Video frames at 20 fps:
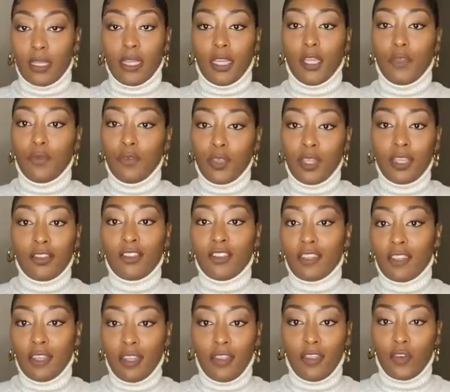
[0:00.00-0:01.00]
If you get just
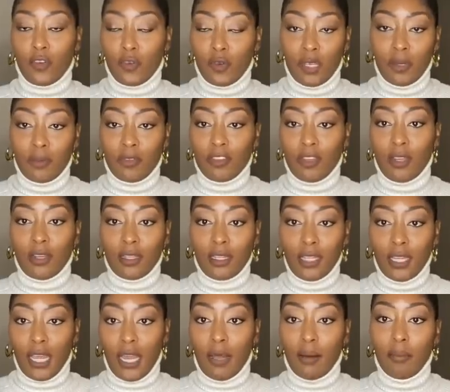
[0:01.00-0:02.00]
another cream shirt, look
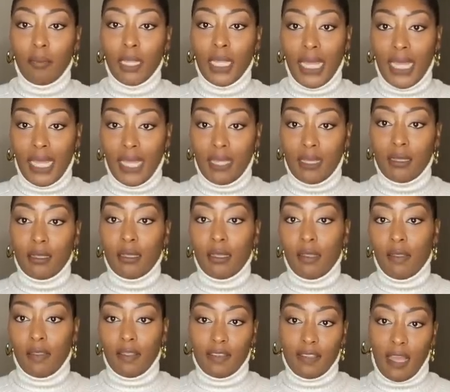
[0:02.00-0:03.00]
how bland
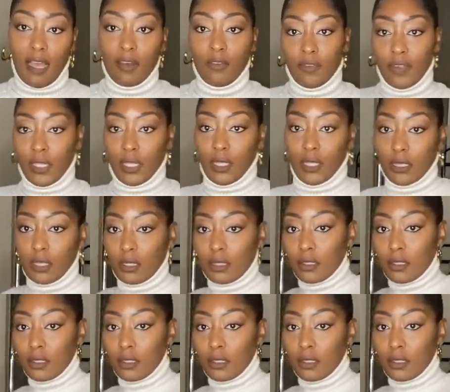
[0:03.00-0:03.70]
this outfit looks.